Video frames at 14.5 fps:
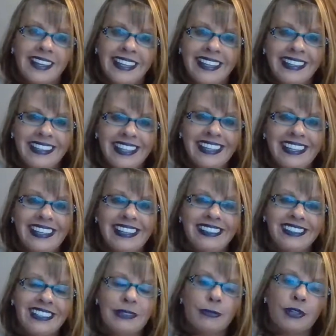Hey, hey, hey,
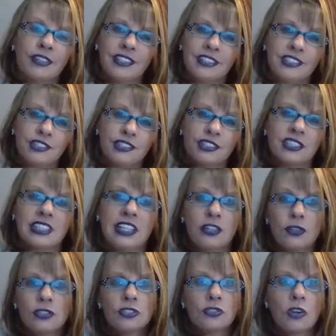Libra, this is your
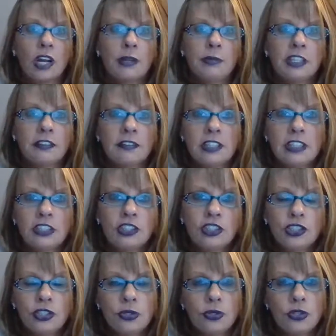sacred scribe here, ready to
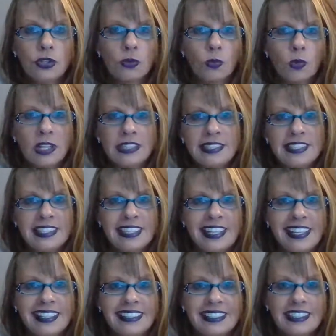do your
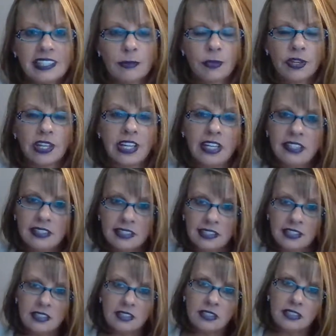Wednesday, December
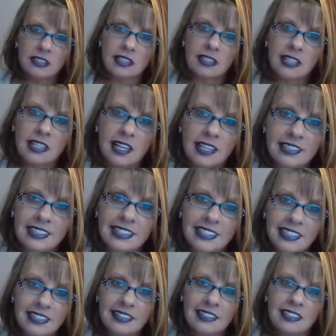18th to the
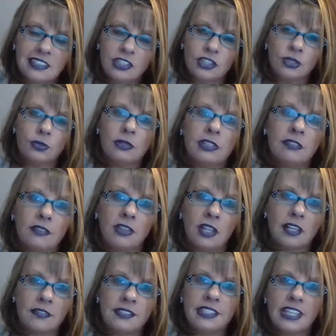19th Intuitive
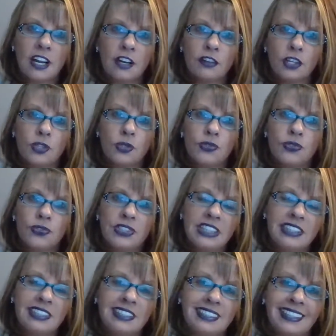Love Tarot
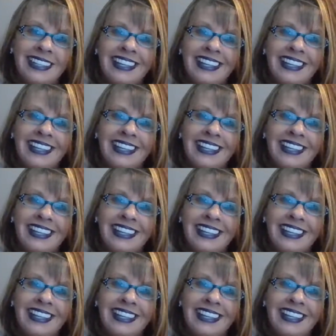Read.